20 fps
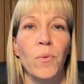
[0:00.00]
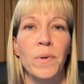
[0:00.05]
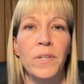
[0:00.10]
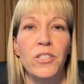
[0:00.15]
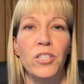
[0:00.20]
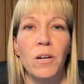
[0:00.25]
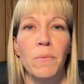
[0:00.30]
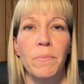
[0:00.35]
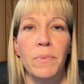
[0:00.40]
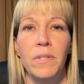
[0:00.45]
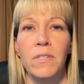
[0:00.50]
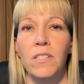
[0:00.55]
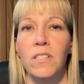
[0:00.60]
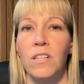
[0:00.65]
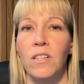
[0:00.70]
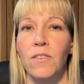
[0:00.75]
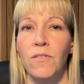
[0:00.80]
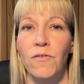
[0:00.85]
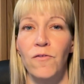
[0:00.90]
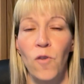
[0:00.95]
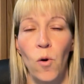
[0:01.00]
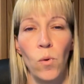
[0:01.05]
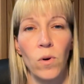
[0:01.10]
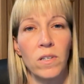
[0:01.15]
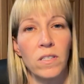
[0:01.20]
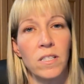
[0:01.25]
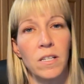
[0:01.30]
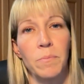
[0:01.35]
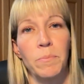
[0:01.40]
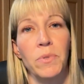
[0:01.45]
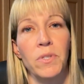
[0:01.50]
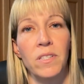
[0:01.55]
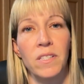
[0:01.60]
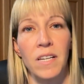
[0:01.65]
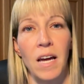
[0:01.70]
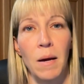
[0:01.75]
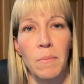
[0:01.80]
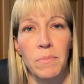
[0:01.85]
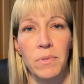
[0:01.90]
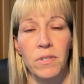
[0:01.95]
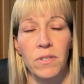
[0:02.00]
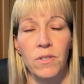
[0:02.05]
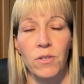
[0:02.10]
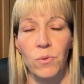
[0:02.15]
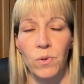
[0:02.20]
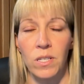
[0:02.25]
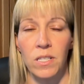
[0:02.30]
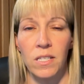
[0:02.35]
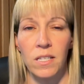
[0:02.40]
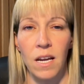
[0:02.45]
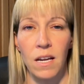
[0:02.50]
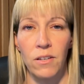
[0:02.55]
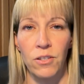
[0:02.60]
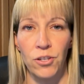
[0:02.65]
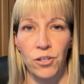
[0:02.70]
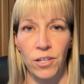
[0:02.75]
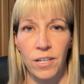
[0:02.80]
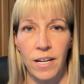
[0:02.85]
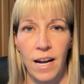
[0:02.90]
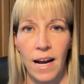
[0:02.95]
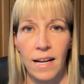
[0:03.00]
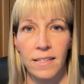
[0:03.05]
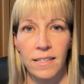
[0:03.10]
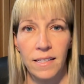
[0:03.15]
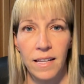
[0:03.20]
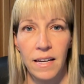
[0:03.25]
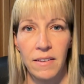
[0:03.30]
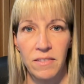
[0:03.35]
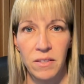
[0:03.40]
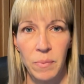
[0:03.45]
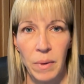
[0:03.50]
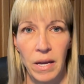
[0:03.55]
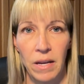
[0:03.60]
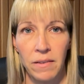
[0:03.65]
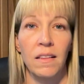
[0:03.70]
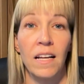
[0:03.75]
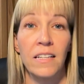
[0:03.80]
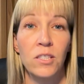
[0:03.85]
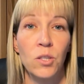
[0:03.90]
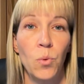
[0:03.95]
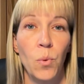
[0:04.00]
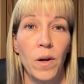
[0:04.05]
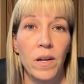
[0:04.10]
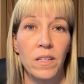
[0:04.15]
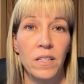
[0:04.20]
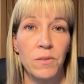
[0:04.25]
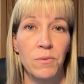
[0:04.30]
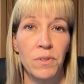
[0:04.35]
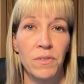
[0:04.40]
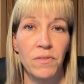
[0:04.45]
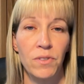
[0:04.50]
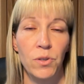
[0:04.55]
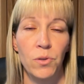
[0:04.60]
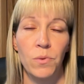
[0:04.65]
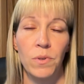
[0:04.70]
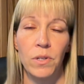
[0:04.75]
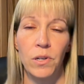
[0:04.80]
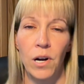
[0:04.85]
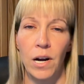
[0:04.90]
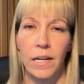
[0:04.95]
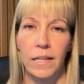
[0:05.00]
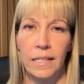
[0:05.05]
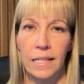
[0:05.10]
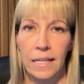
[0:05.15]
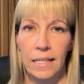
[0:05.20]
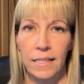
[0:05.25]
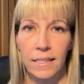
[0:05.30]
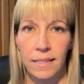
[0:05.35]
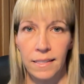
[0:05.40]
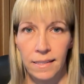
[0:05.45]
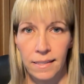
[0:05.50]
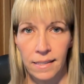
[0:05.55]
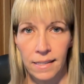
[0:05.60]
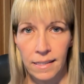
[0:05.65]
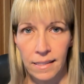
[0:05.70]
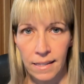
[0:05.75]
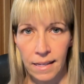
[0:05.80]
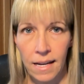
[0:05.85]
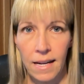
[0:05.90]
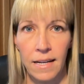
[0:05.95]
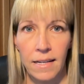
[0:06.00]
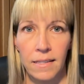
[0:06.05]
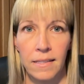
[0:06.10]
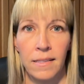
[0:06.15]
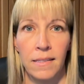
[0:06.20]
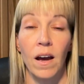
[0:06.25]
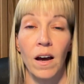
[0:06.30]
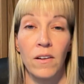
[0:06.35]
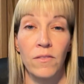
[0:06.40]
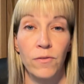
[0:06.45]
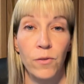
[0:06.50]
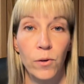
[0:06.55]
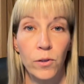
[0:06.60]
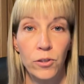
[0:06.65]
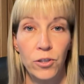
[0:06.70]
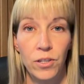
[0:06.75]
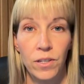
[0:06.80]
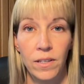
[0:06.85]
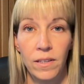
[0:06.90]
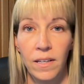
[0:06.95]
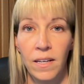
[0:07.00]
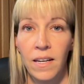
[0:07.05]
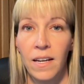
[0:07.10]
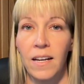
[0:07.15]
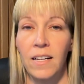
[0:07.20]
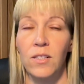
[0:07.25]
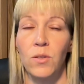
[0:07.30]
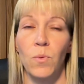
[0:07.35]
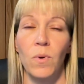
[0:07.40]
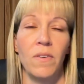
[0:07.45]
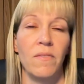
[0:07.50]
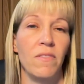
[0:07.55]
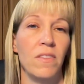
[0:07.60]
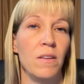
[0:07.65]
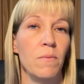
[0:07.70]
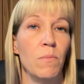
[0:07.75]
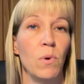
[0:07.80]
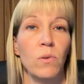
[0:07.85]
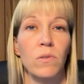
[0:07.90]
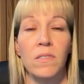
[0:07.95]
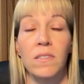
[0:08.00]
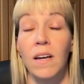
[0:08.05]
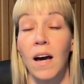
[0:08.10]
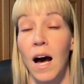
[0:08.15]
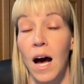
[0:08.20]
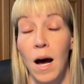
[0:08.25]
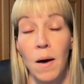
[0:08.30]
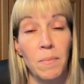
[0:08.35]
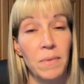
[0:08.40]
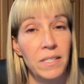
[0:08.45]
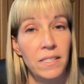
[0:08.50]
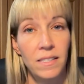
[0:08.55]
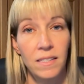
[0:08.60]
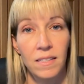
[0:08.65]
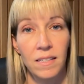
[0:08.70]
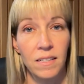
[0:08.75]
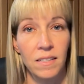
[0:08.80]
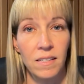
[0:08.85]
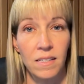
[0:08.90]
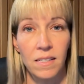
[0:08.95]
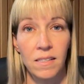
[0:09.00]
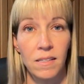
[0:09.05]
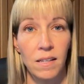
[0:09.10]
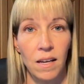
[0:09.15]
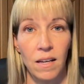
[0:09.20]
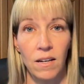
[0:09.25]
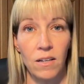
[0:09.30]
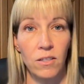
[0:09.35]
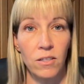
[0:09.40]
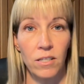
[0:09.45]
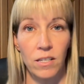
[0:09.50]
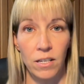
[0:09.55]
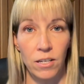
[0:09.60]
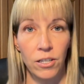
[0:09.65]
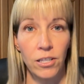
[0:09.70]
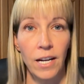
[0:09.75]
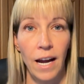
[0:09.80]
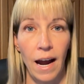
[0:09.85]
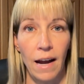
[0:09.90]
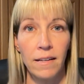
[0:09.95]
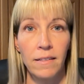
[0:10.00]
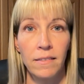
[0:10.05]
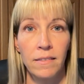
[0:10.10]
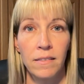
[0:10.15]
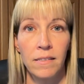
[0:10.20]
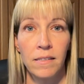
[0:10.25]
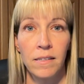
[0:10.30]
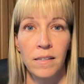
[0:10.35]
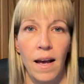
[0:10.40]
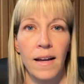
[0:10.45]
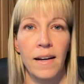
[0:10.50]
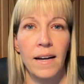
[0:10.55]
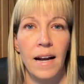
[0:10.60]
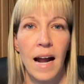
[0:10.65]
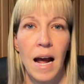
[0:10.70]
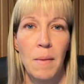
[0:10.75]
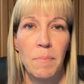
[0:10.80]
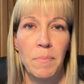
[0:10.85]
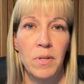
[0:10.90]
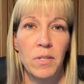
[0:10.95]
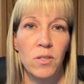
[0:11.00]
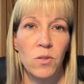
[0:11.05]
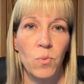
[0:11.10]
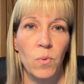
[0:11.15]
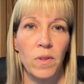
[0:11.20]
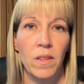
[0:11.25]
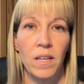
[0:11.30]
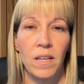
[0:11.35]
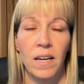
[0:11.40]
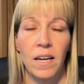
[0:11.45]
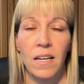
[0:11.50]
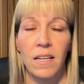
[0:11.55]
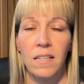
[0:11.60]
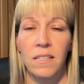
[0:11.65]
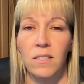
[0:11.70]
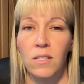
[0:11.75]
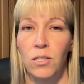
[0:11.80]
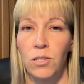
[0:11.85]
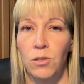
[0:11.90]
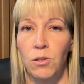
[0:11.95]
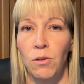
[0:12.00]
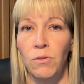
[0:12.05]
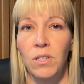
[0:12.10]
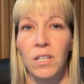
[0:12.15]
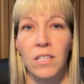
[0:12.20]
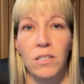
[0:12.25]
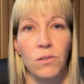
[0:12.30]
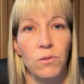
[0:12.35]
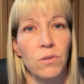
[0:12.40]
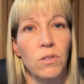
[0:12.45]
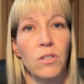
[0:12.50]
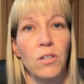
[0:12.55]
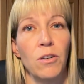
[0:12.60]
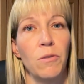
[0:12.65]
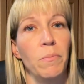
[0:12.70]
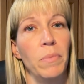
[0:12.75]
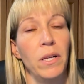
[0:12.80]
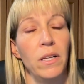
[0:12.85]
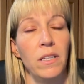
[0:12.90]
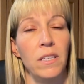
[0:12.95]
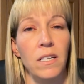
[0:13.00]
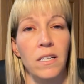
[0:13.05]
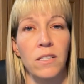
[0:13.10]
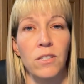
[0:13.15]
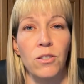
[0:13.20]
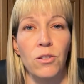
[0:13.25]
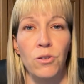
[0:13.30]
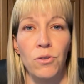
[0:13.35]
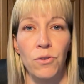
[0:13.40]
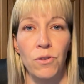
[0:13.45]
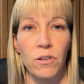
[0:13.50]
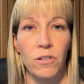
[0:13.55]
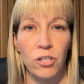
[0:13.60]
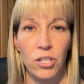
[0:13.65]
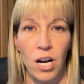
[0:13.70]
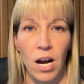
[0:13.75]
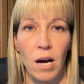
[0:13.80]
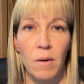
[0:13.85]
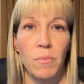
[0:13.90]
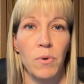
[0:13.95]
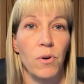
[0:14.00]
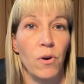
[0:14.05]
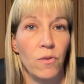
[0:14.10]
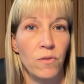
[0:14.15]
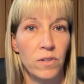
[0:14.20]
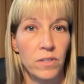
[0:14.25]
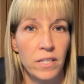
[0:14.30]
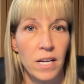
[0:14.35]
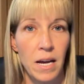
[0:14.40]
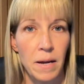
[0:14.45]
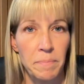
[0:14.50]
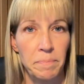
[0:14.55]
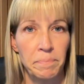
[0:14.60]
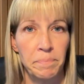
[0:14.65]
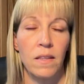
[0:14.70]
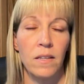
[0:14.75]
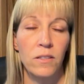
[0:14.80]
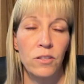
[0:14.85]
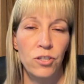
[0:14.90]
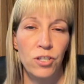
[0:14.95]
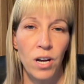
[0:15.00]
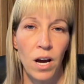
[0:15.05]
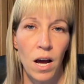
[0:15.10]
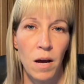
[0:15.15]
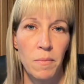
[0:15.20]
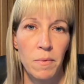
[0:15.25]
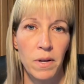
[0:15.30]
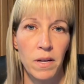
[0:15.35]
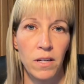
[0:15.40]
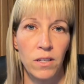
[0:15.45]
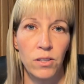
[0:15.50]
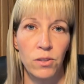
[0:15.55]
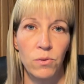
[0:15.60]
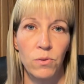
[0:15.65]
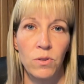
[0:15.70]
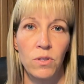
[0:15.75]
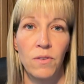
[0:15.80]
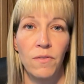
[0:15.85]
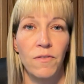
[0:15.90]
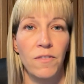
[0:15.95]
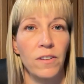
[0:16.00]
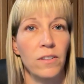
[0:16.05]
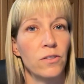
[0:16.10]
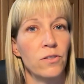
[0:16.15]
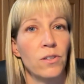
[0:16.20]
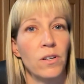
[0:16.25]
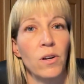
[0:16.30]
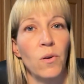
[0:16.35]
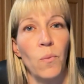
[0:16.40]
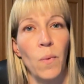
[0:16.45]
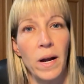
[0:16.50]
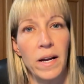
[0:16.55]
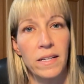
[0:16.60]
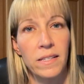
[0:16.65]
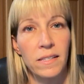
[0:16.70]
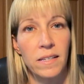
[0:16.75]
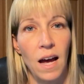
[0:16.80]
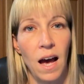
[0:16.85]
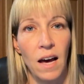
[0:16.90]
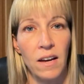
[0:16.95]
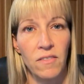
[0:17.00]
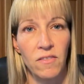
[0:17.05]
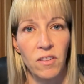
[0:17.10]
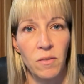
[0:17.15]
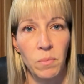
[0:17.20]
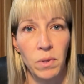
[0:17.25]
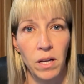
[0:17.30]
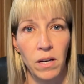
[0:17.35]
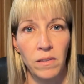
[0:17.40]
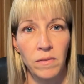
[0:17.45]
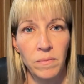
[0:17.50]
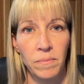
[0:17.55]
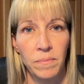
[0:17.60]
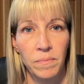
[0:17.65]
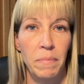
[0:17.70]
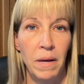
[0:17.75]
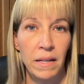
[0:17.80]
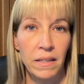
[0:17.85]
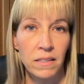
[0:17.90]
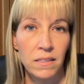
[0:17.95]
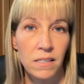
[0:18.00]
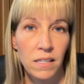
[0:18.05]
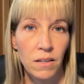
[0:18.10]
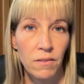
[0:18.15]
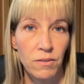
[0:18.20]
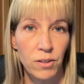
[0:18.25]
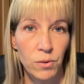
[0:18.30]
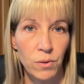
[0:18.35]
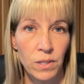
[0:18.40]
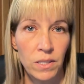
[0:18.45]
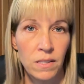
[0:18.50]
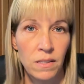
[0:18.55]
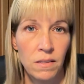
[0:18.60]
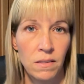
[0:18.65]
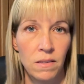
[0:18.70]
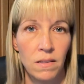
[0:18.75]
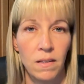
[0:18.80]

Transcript: we jump into the 4 simple steps to extend your cat's lifespan, let's quickly review what chronic kidney disease is. Unfortunately, it's one of the most common diseases in our senior cats, and it happens when the kidneys slowly lose their ability to do their job over time. This job includes filtering waste out of the blood, balancing fluids,